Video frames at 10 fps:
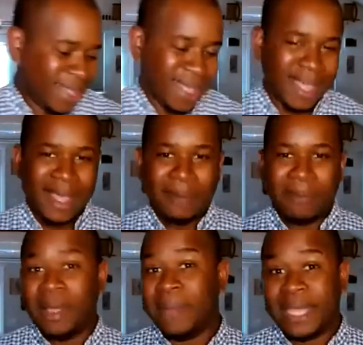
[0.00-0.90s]

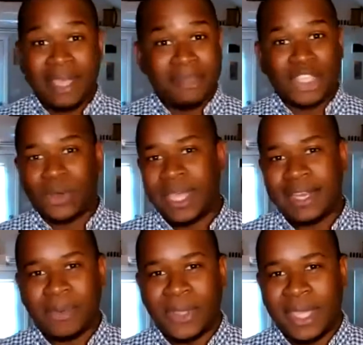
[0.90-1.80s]
My name is Koye
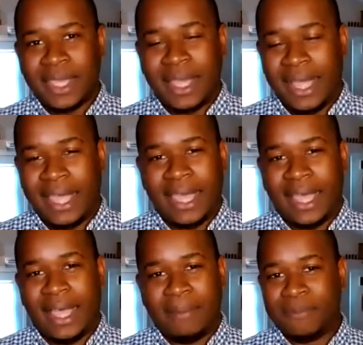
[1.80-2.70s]
Adeboye.
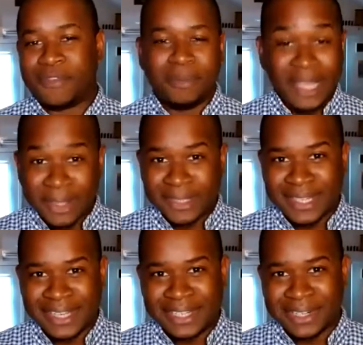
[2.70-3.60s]
I am from
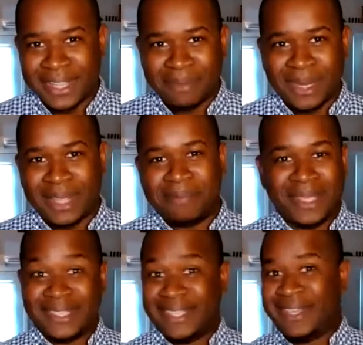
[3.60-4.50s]
Lagos, Nigeria, but I'm
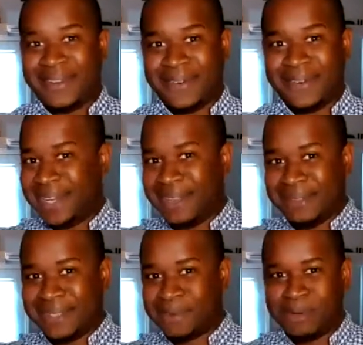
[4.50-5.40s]
based here right now
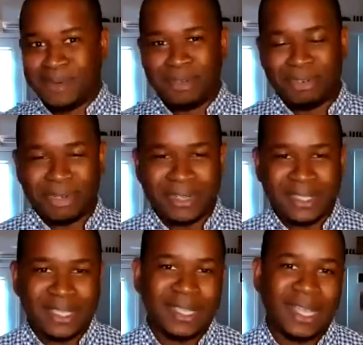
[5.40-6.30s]
in suburban New
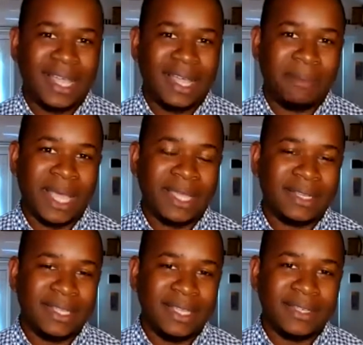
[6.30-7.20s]
Jersey. I
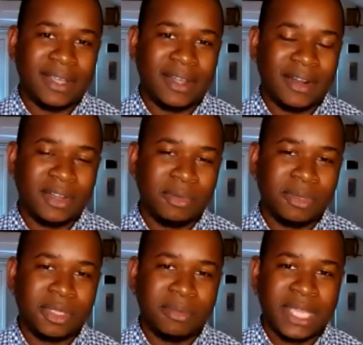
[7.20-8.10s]
lead our
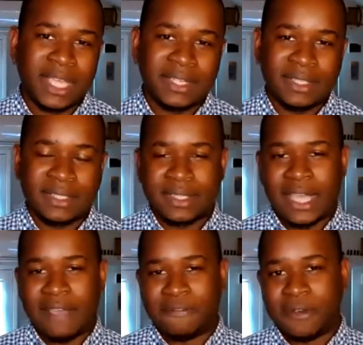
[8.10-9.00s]
global communications
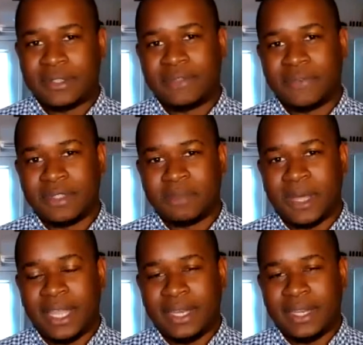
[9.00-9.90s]
efforts for the
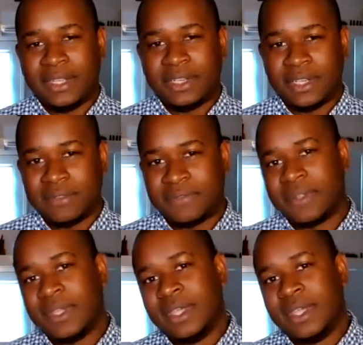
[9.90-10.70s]
Spotlight Initiative,